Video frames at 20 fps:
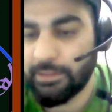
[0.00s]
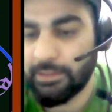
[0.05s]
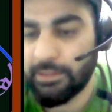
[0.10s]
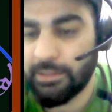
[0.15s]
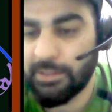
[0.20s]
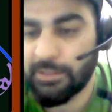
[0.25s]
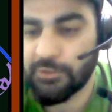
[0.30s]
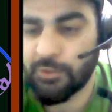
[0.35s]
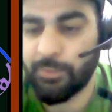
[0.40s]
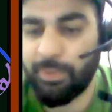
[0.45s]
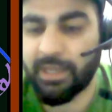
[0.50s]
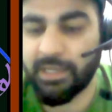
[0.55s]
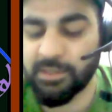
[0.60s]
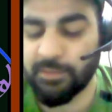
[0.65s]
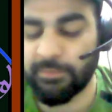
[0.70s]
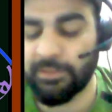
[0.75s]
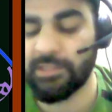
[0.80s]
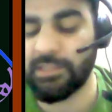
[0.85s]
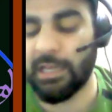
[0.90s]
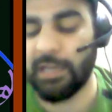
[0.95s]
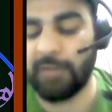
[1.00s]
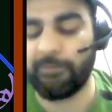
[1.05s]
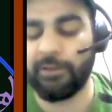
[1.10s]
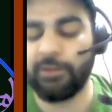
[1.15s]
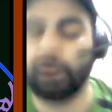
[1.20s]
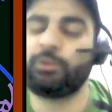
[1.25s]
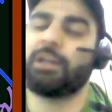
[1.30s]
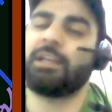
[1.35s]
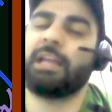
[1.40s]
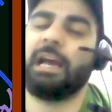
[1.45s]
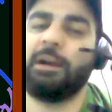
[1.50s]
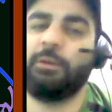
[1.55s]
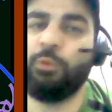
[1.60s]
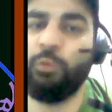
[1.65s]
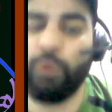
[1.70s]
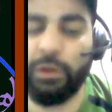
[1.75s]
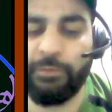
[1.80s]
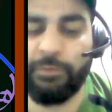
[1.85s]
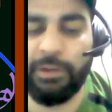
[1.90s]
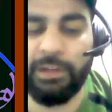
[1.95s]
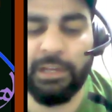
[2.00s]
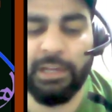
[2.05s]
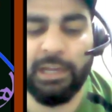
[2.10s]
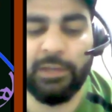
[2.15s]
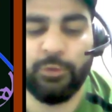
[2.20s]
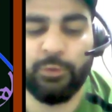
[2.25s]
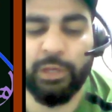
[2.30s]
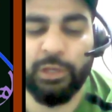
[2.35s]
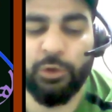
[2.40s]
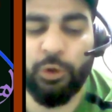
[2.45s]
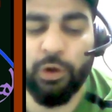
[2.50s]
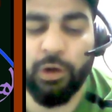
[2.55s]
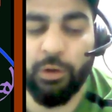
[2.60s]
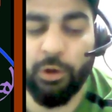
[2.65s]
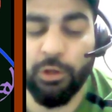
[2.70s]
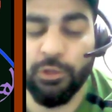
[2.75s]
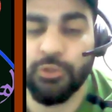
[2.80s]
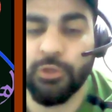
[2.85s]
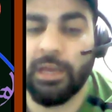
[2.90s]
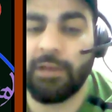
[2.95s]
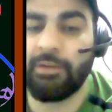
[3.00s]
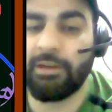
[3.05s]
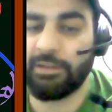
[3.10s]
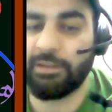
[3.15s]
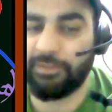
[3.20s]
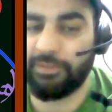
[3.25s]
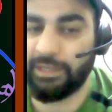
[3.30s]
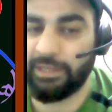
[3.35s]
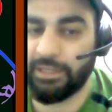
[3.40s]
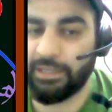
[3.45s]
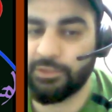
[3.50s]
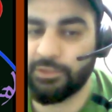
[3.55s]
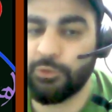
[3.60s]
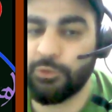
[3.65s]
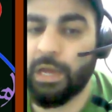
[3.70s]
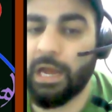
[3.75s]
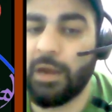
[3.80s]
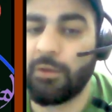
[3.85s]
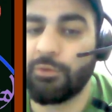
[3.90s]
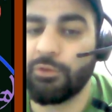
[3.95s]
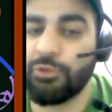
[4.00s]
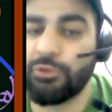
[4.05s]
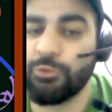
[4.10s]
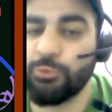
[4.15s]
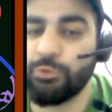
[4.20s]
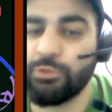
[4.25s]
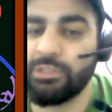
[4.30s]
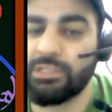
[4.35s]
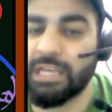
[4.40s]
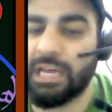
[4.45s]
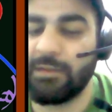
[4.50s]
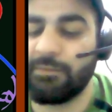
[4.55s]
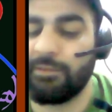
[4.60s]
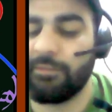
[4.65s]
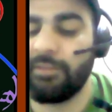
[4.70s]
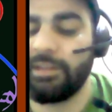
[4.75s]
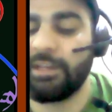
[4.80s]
So because of this alpha, you can have overfitting and you can also have underfitting. So you have to choose this alpha very